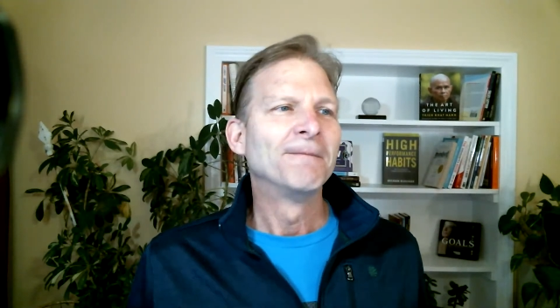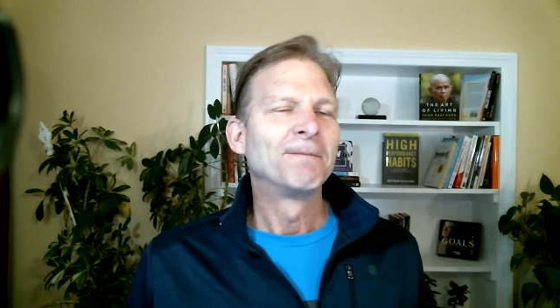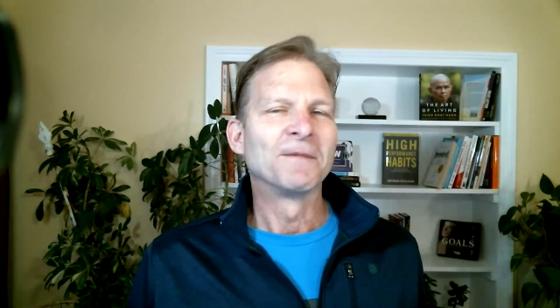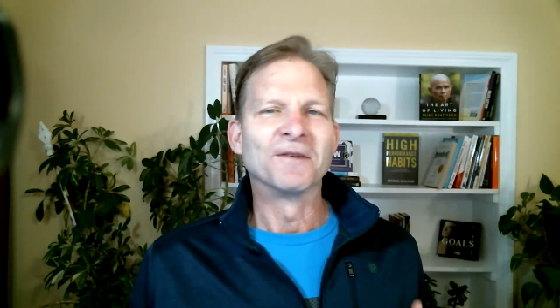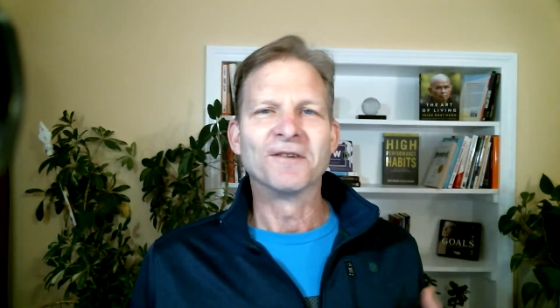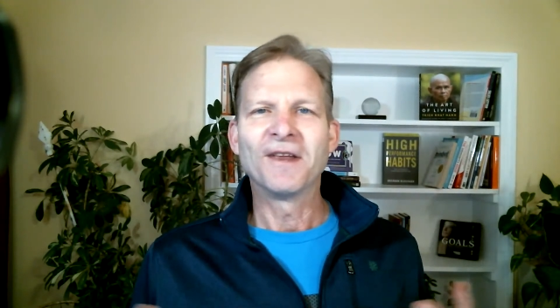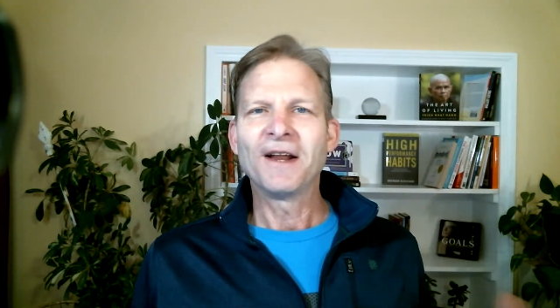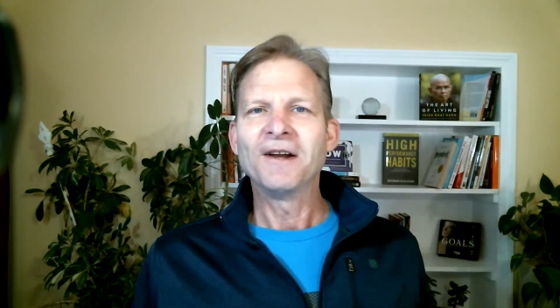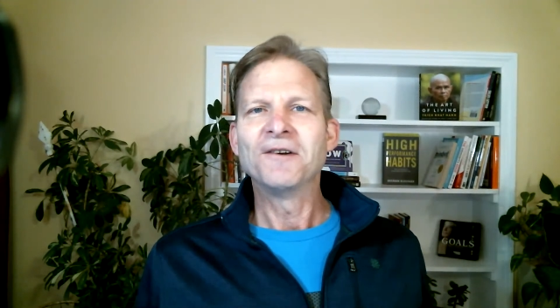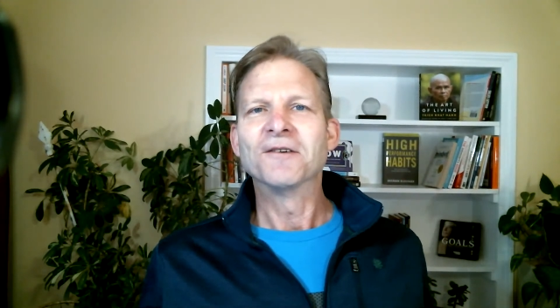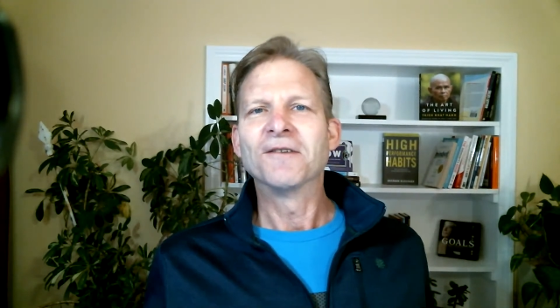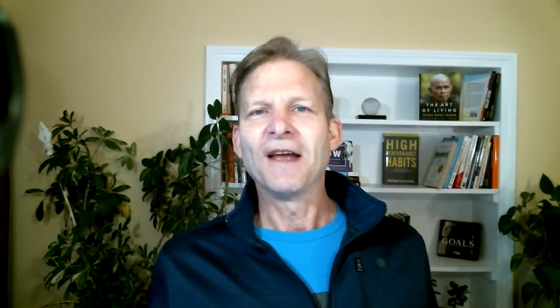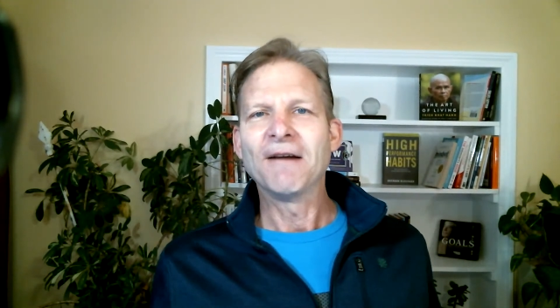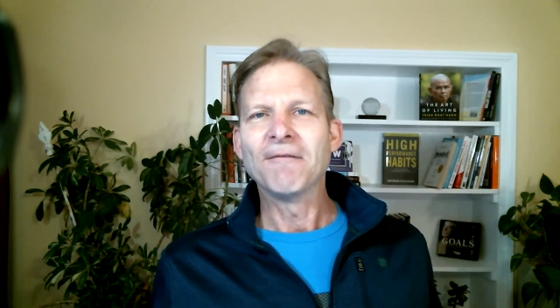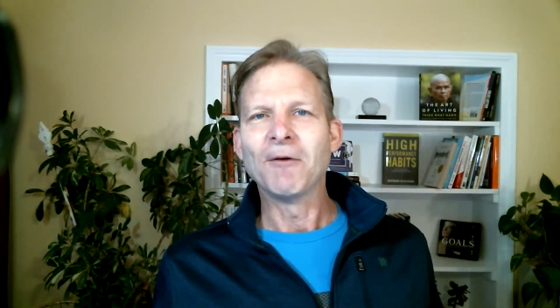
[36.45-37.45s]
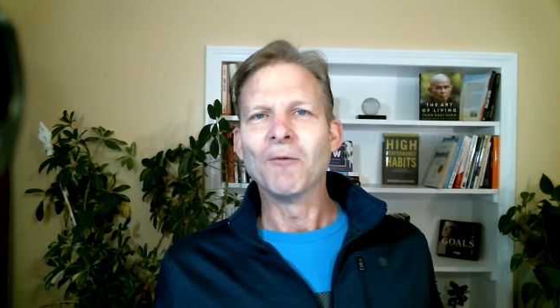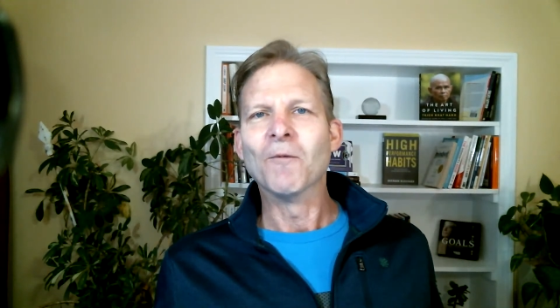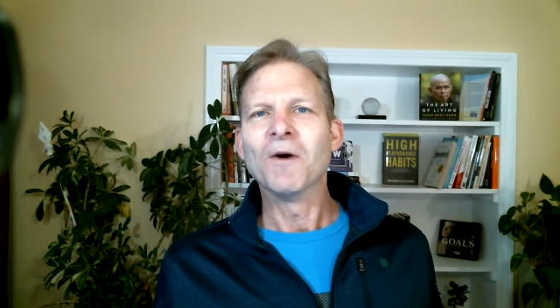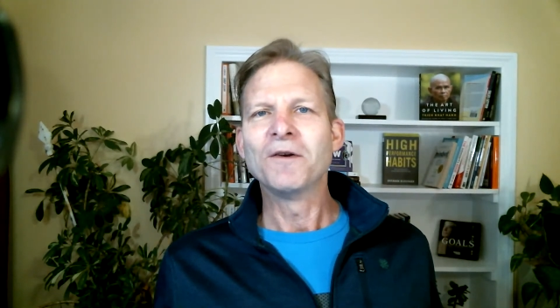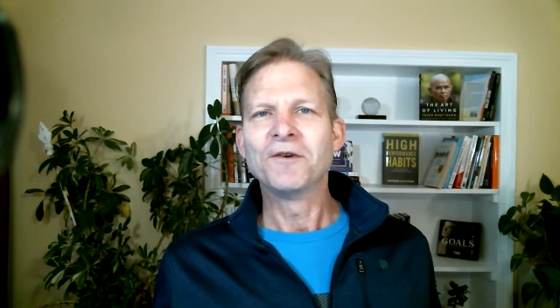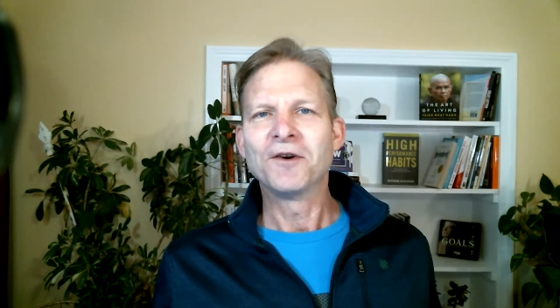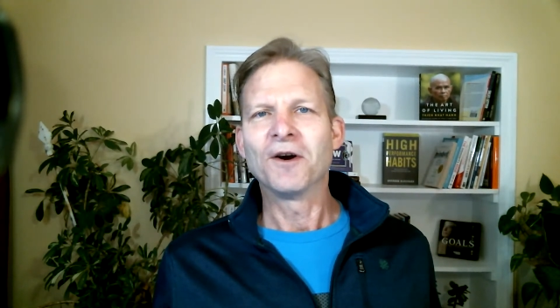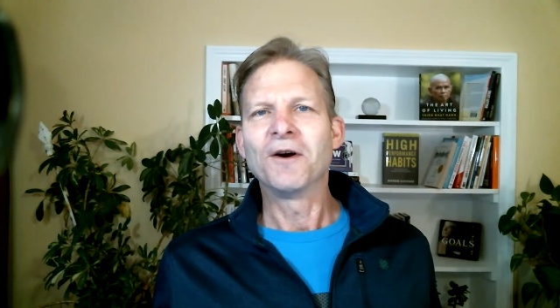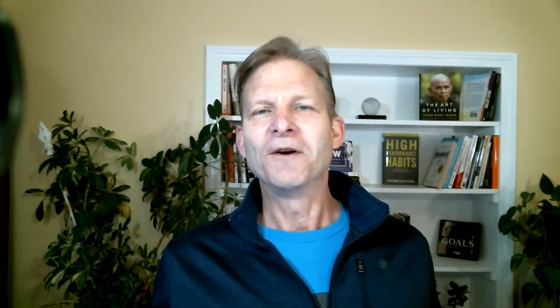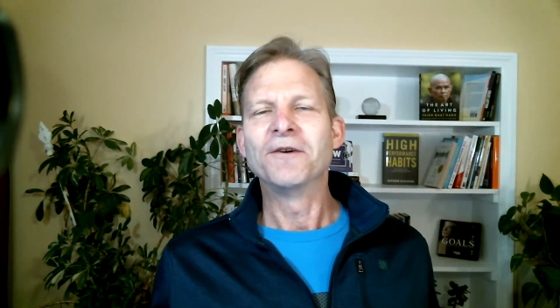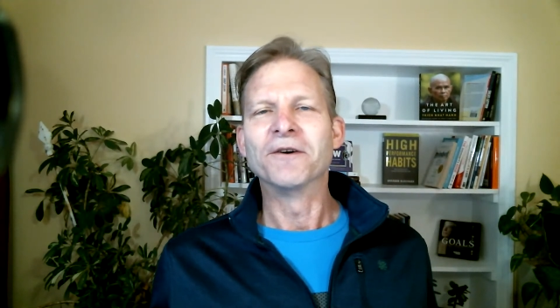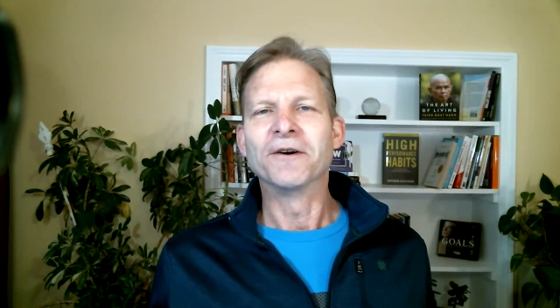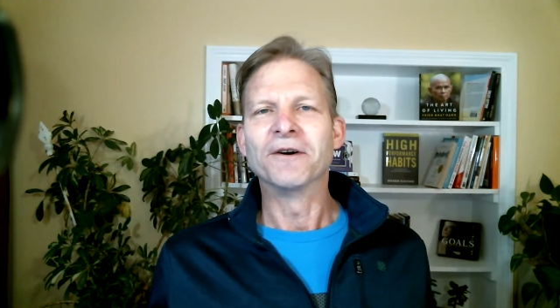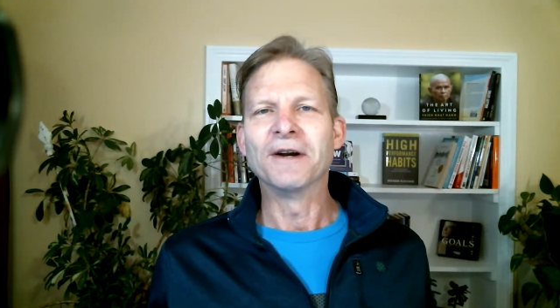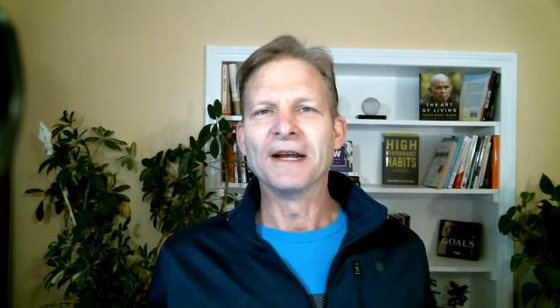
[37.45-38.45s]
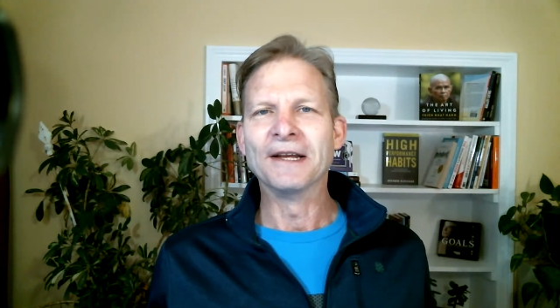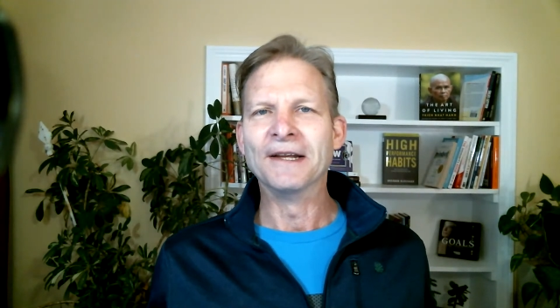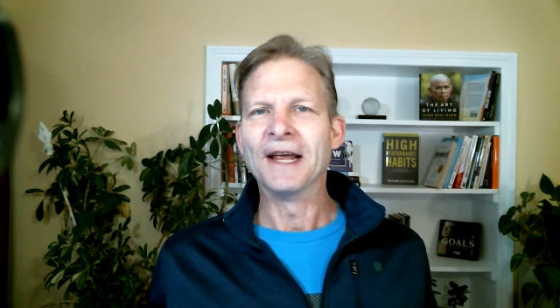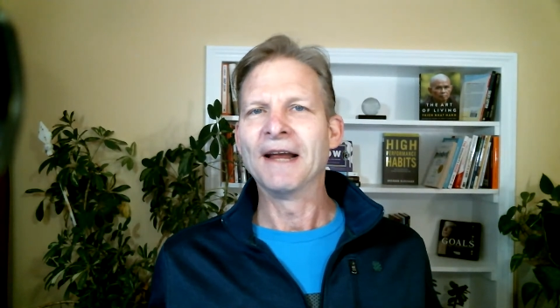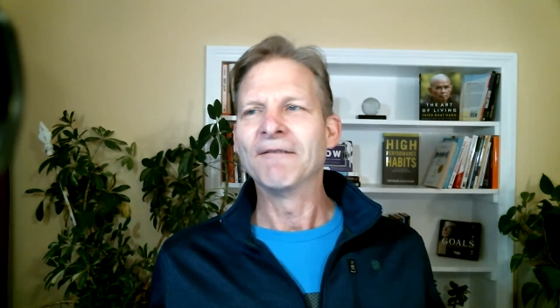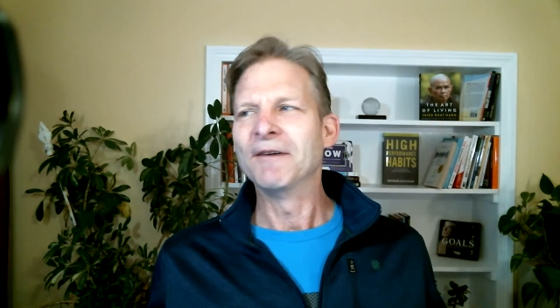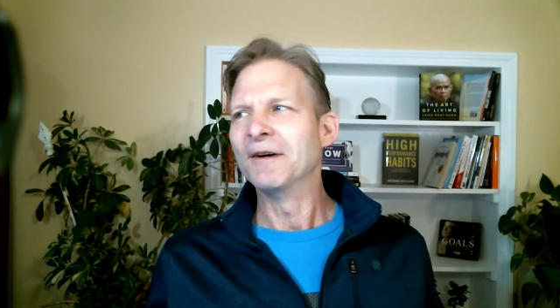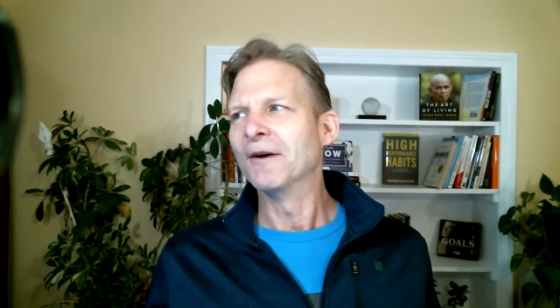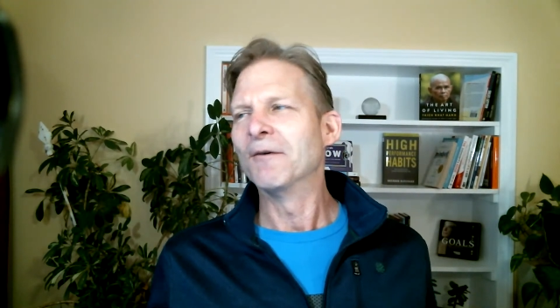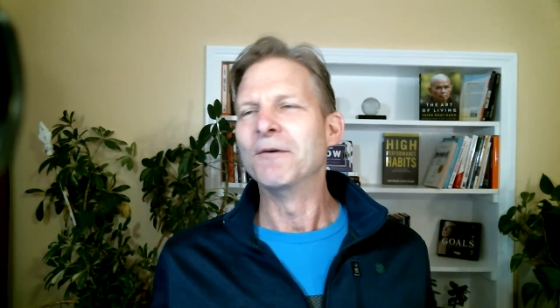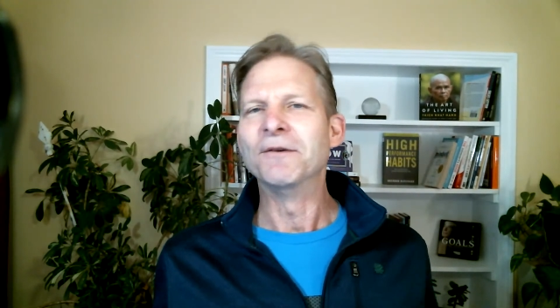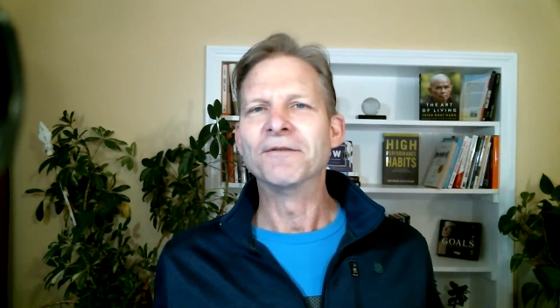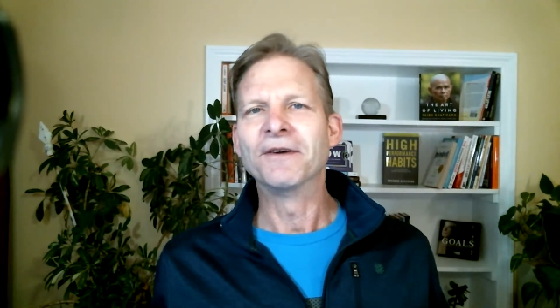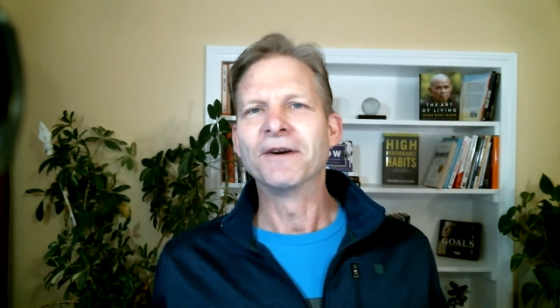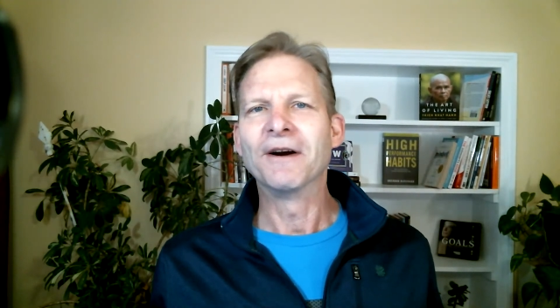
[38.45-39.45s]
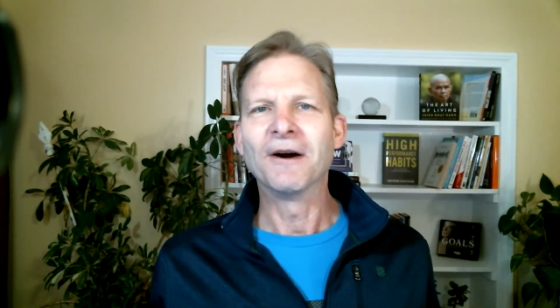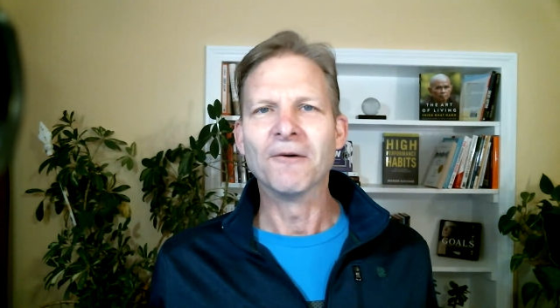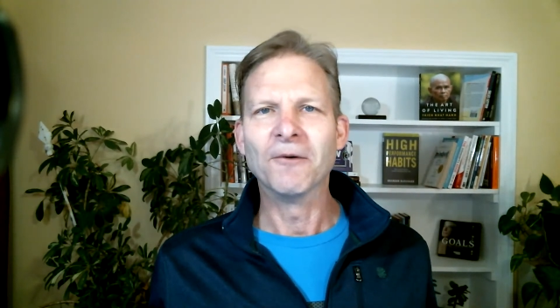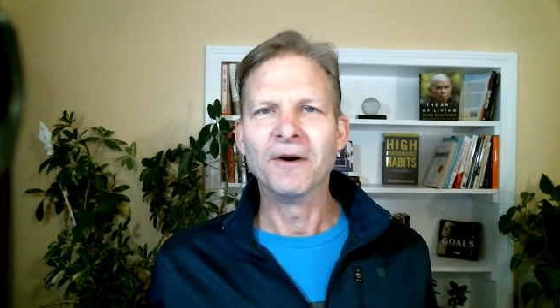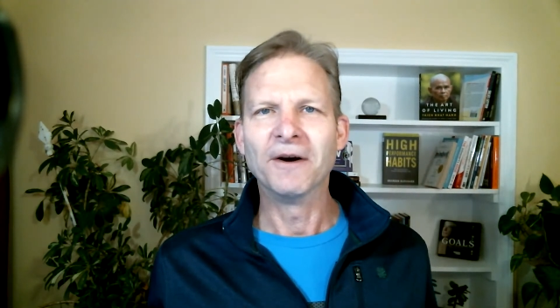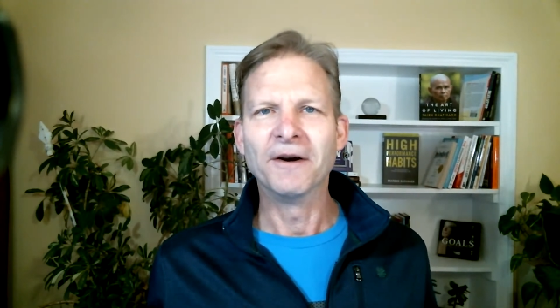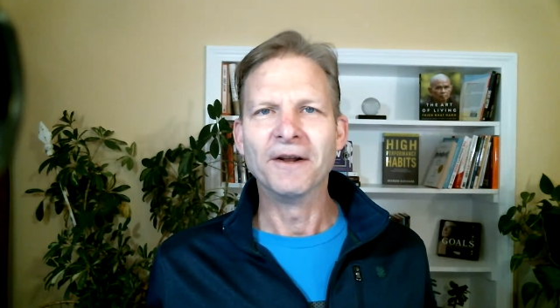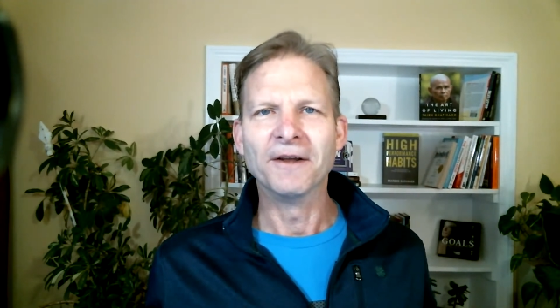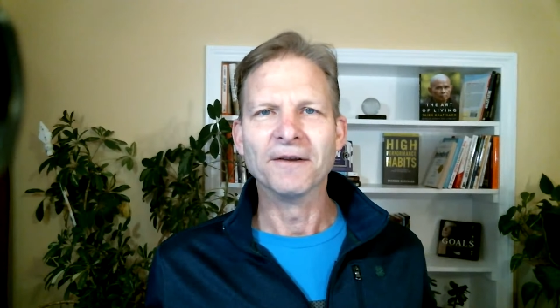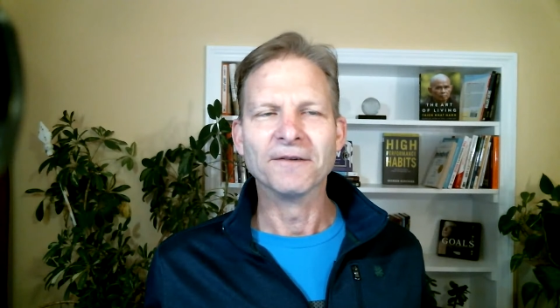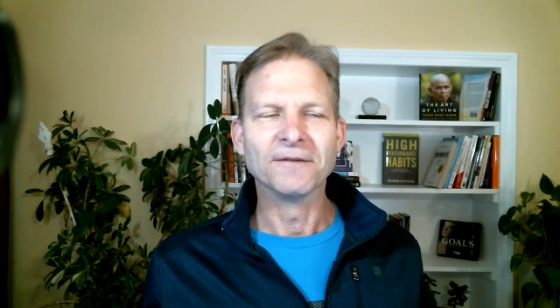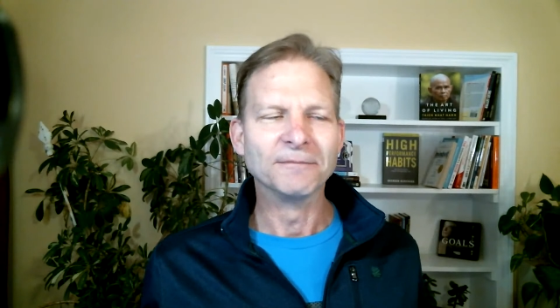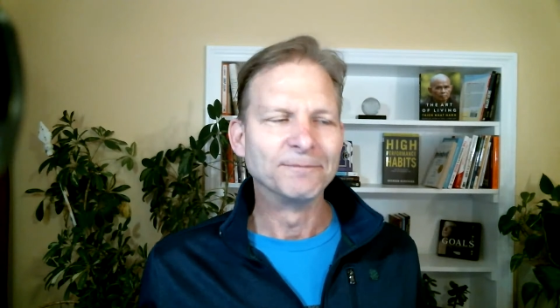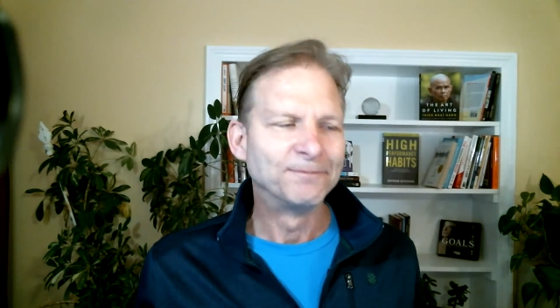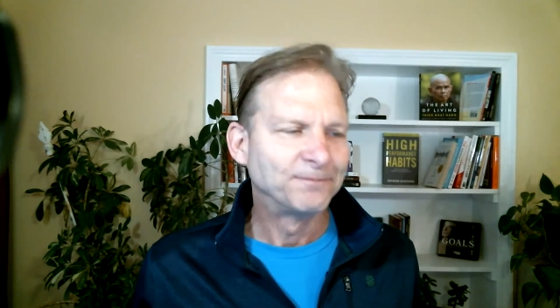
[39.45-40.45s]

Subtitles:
instead of just having one charger and having to always figure out where it is,